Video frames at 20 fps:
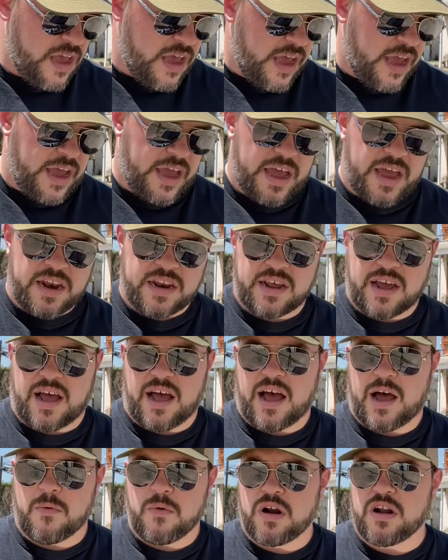And
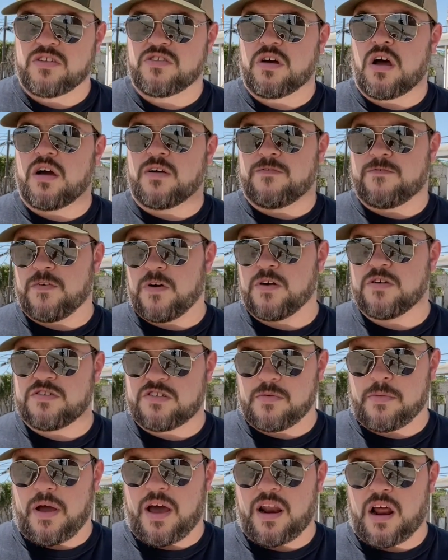I want to talk
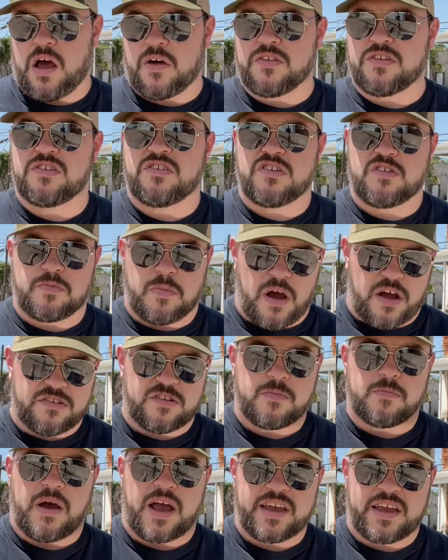first about how this is
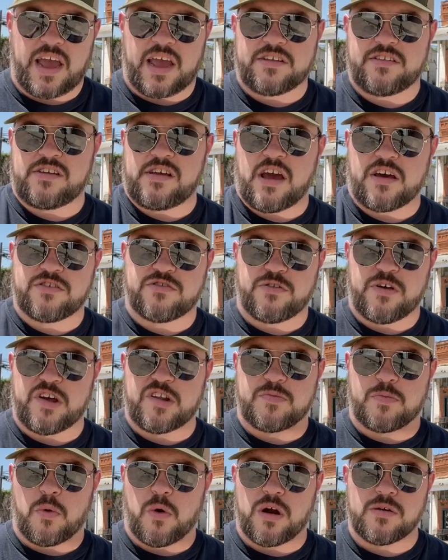sponsored by KTX
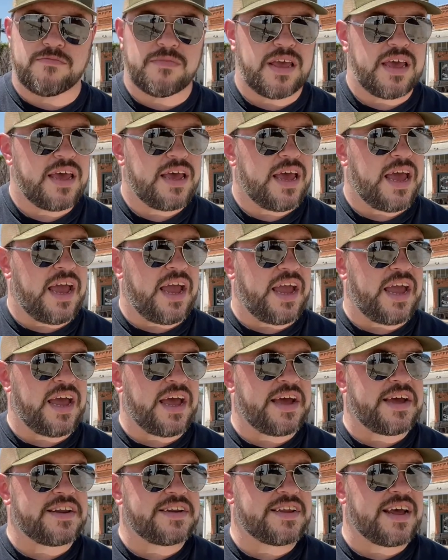Transport.
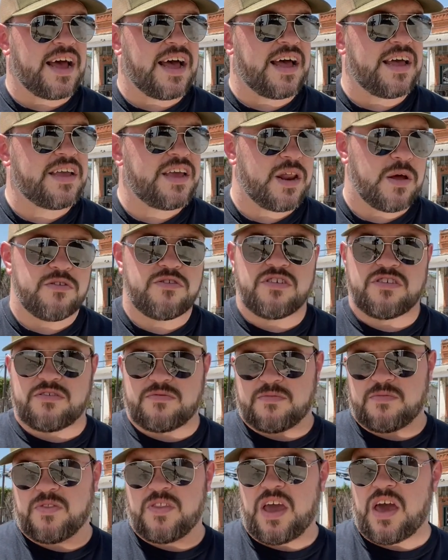And,
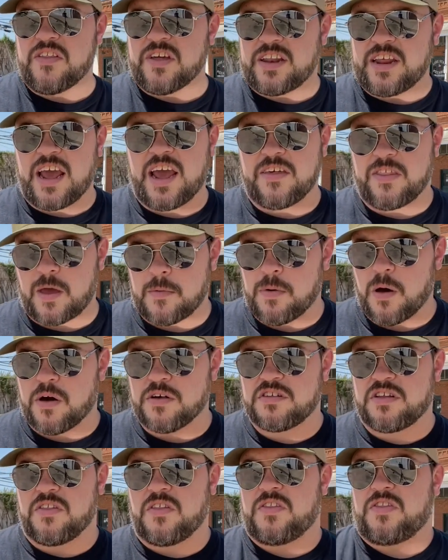just the other day they
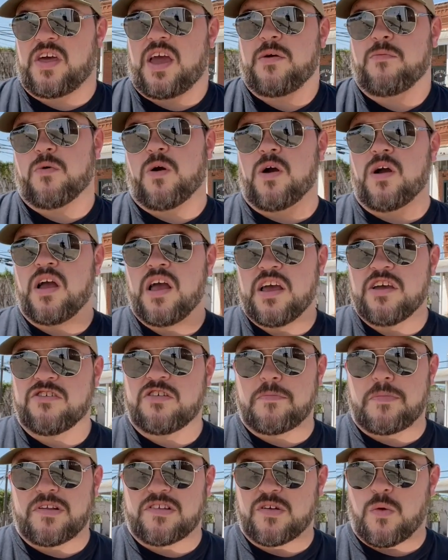posted that they were
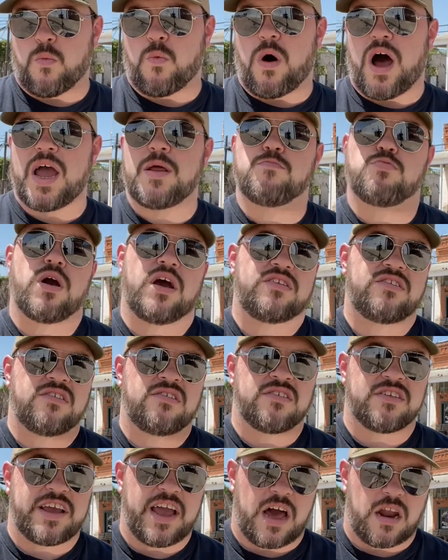shipping some wine
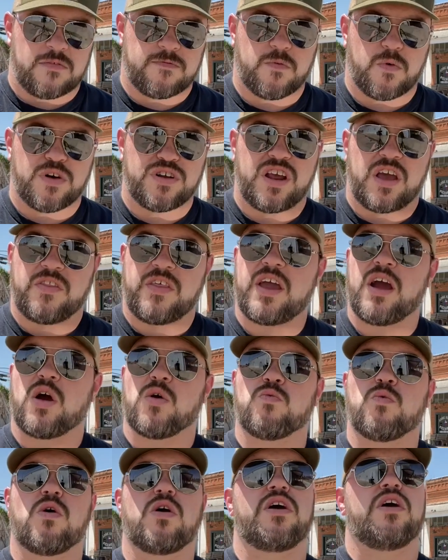presses in California. They are
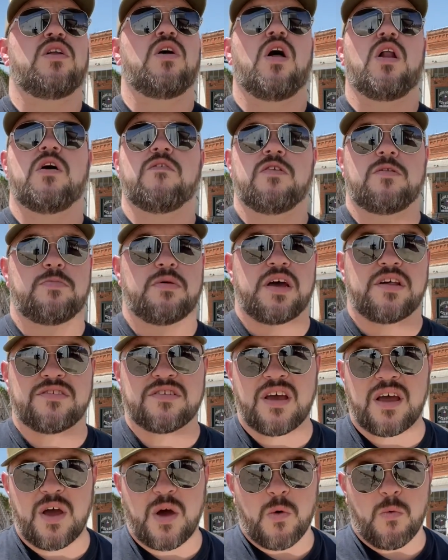working all over the place.
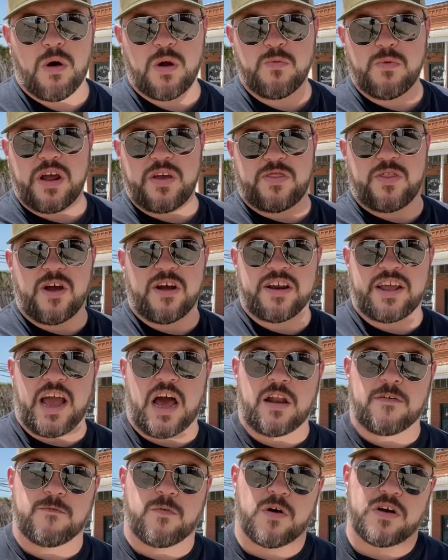1 week they're in
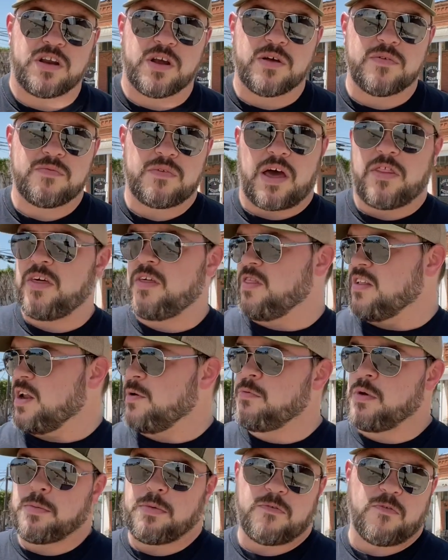California. I think the
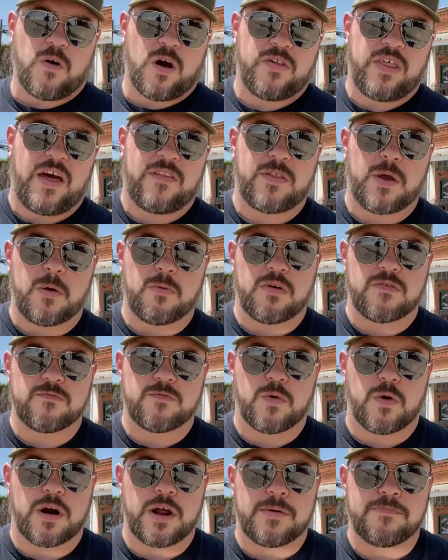week before that they were in
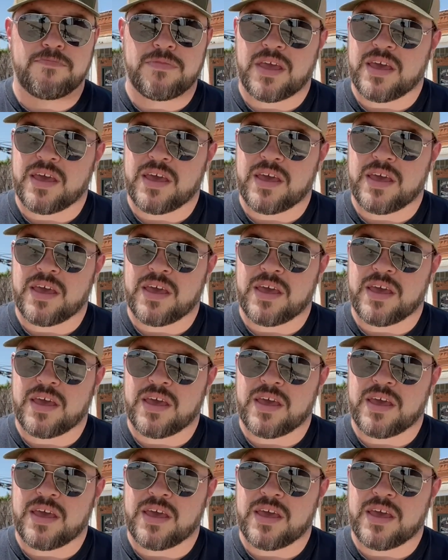Florida.